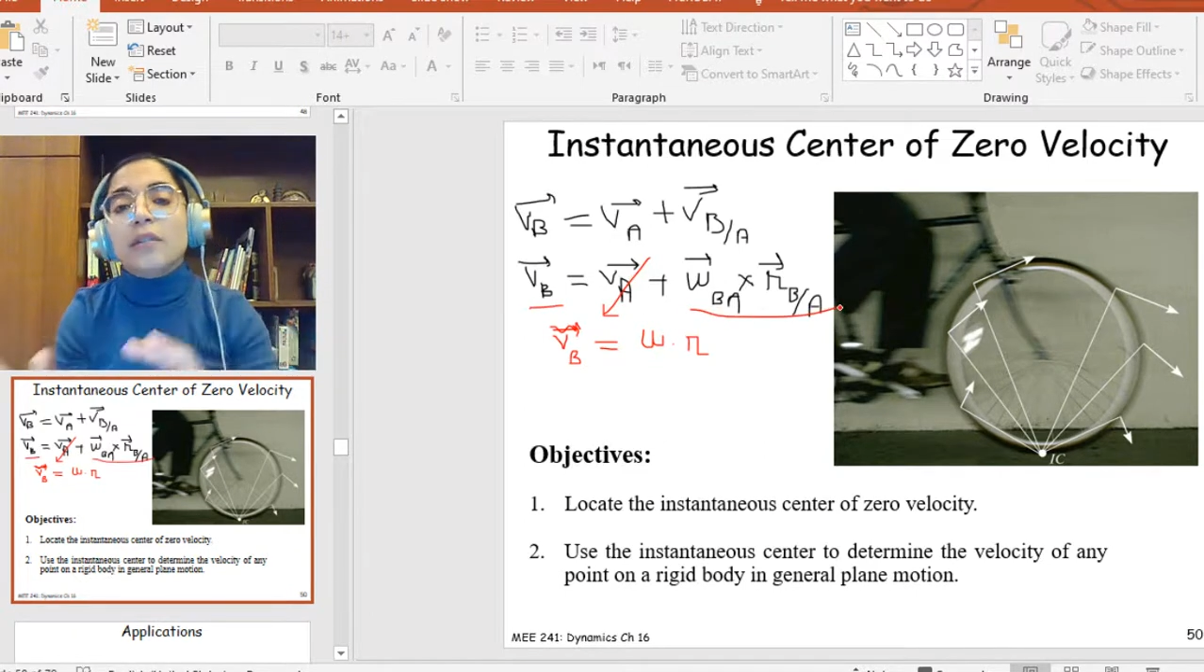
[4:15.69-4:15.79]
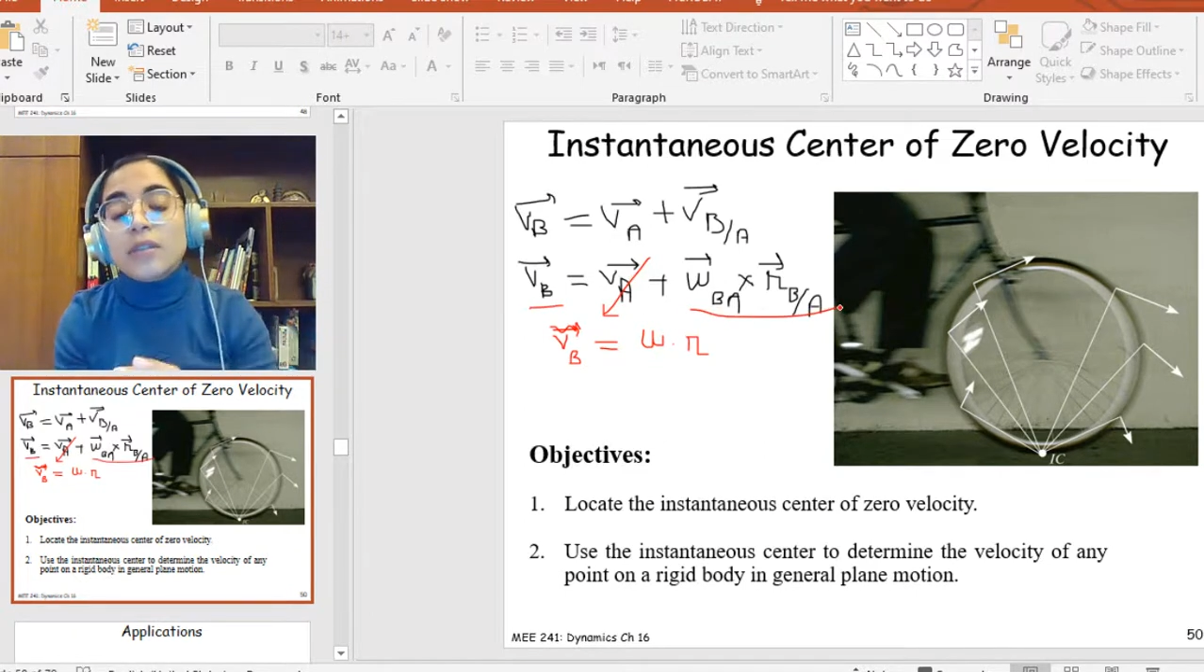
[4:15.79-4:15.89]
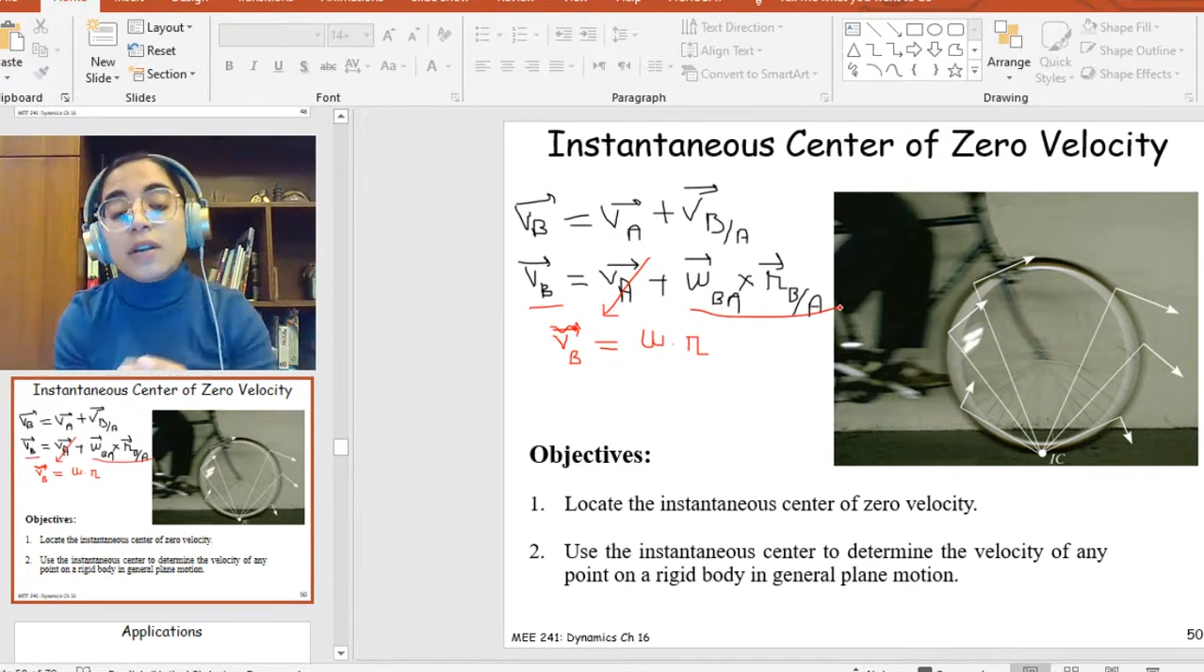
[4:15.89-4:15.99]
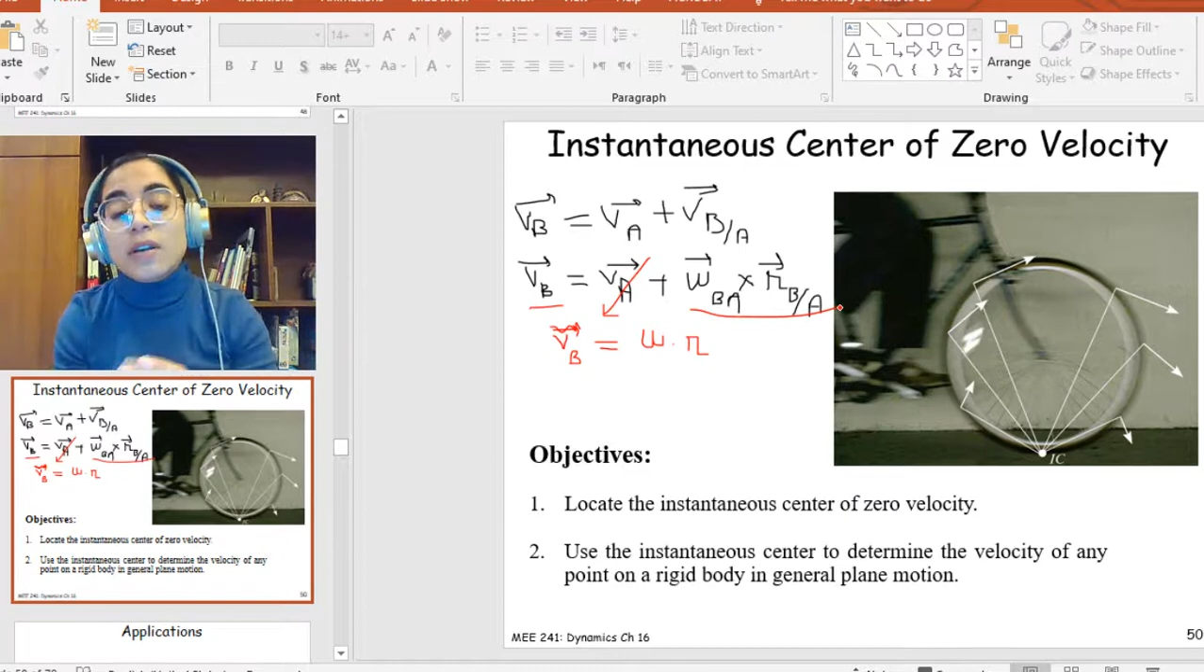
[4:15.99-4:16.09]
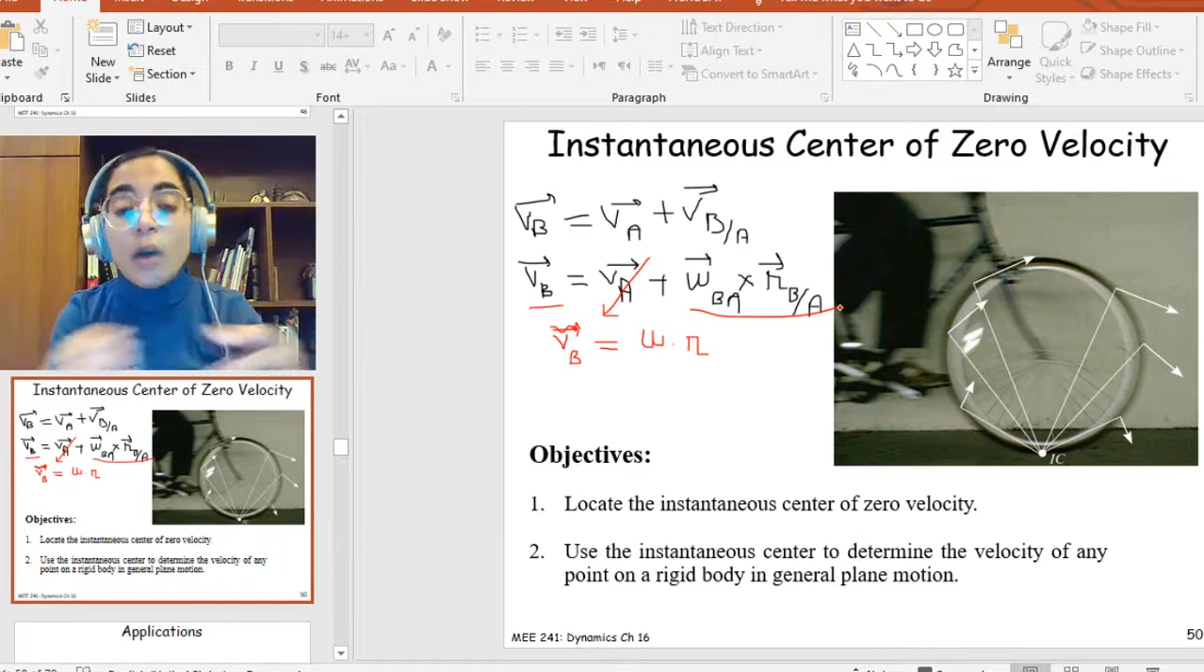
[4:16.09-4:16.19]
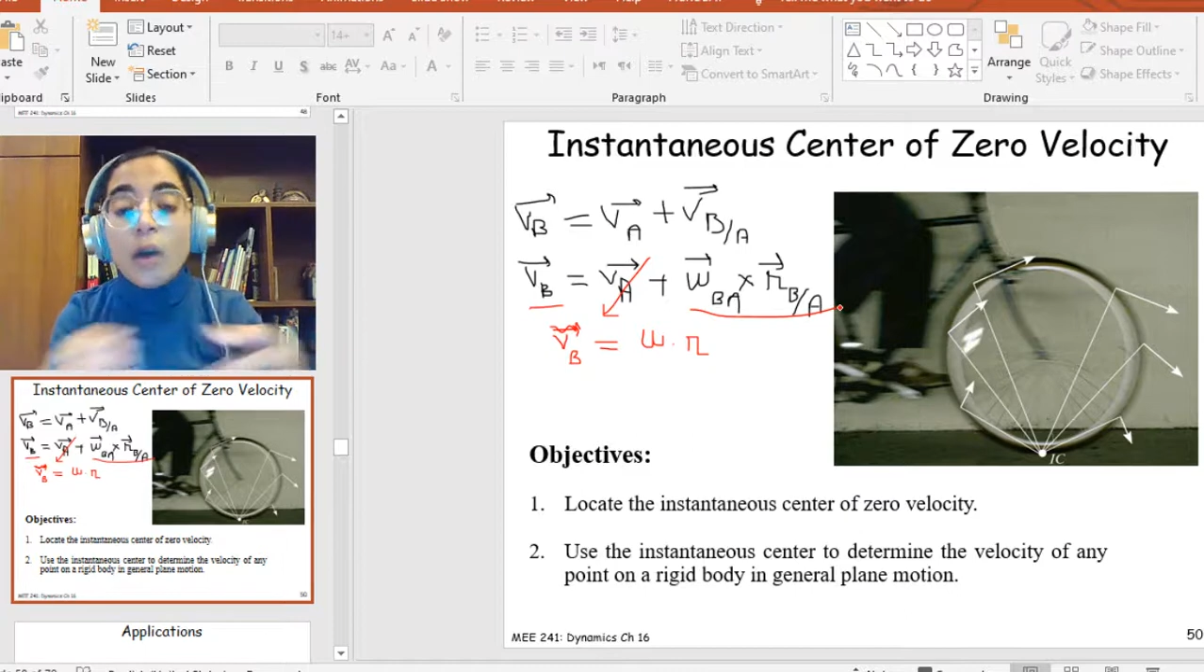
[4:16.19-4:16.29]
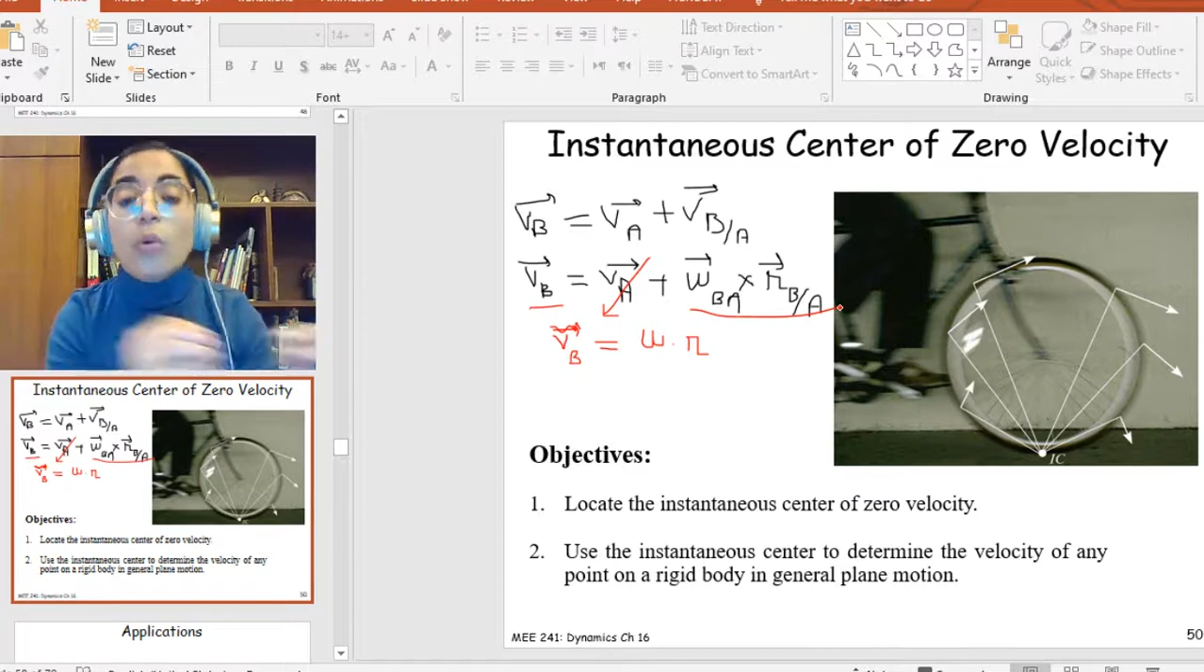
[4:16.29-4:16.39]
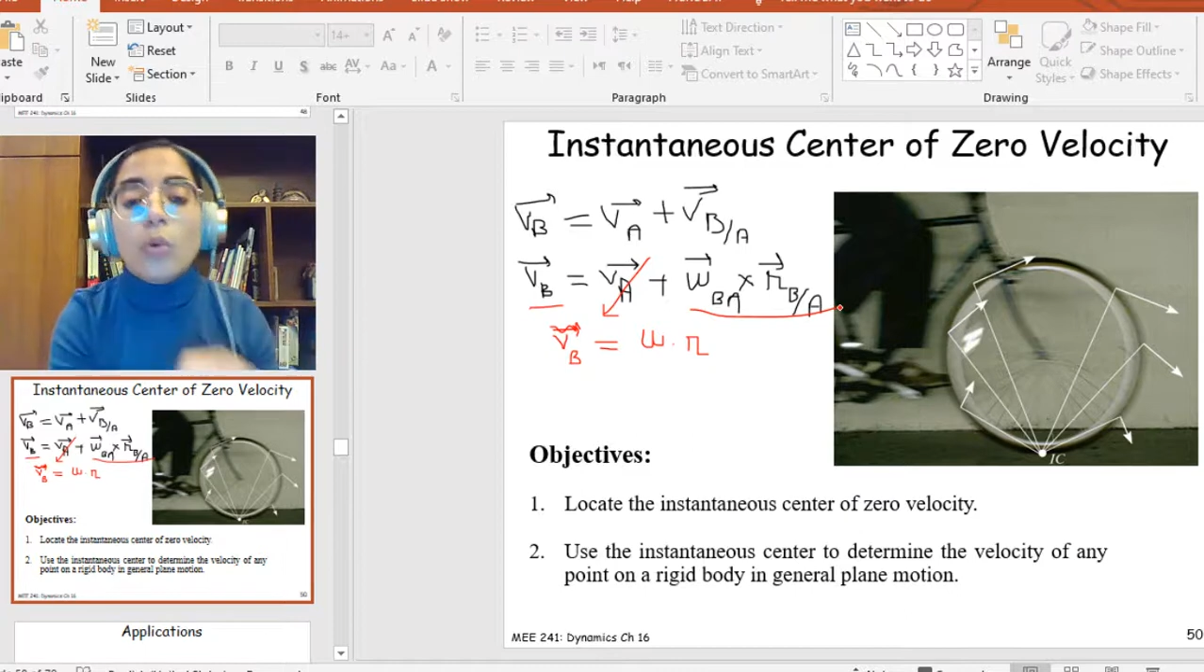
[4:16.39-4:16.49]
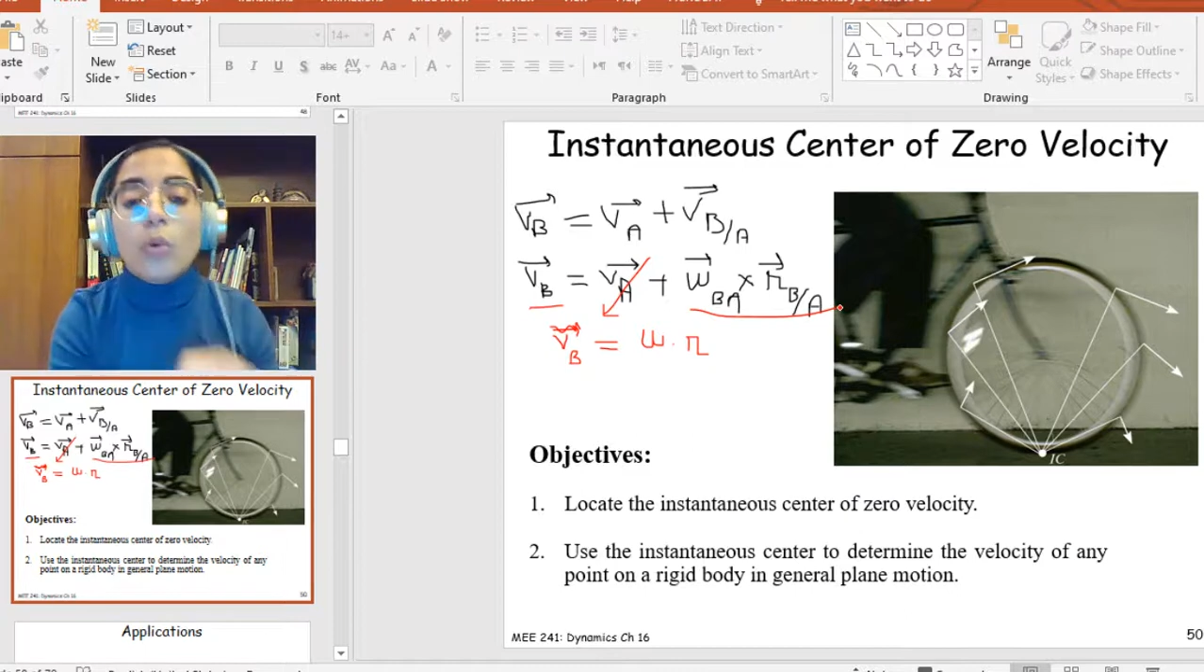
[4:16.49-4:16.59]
cross R,